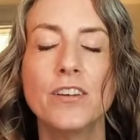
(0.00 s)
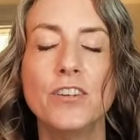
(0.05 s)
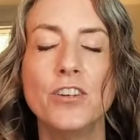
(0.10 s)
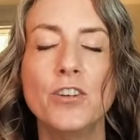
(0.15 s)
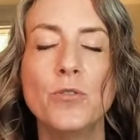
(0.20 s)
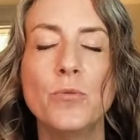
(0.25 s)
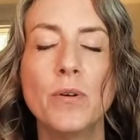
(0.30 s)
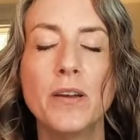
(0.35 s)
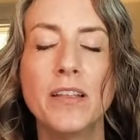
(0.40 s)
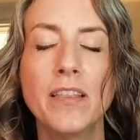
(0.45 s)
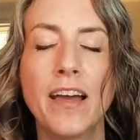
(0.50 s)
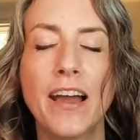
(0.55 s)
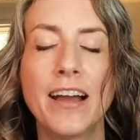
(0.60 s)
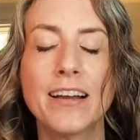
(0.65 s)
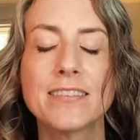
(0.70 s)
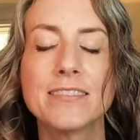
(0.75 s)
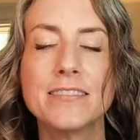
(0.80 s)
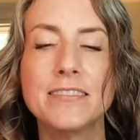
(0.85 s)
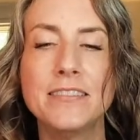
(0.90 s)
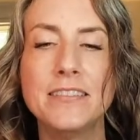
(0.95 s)
you
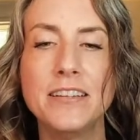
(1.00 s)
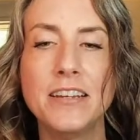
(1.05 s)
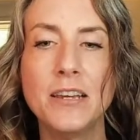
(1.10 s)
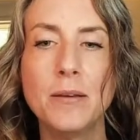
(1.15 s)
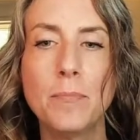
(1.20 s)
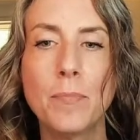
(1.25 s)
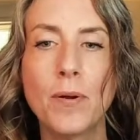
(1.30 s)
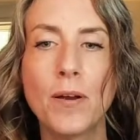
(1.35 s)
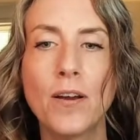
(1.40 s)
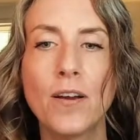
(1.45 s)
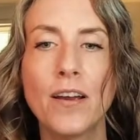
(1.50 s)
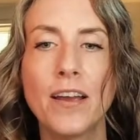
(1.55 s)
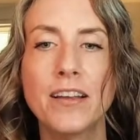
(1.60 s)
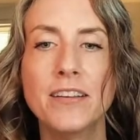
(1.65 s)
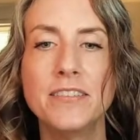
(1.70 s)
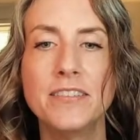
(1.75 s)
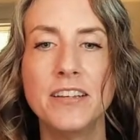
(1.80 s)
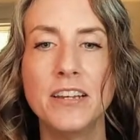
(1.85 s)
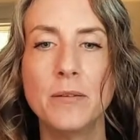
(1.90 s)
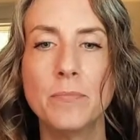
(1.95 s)
relax deeper
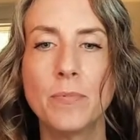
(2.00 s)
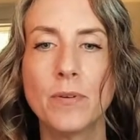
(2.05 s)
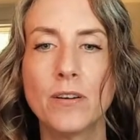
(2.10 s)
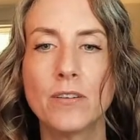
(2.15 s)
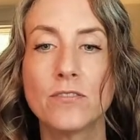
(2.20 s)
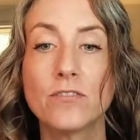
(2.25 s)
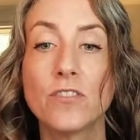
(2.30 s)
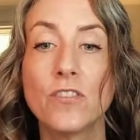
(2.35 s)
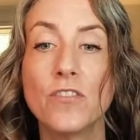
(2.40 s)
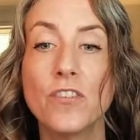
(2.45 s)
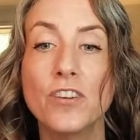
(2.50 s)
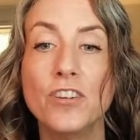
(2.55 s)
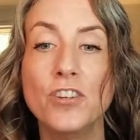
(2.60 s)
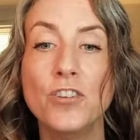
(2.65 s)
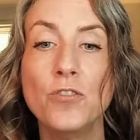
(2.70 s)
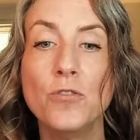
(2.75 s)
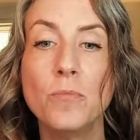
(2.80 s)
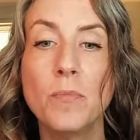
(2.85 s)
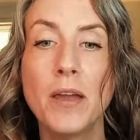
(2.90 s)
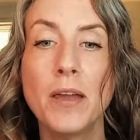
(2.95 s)
and deeper so that
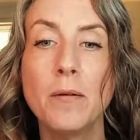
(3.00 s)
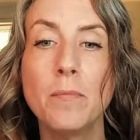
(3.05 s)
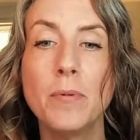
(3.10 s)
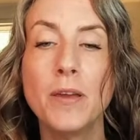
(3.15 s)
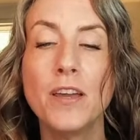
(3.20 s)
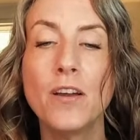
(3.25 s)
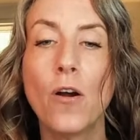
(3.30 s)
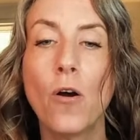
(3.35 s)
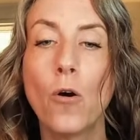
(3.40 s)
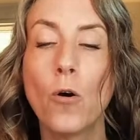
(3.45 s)
you may be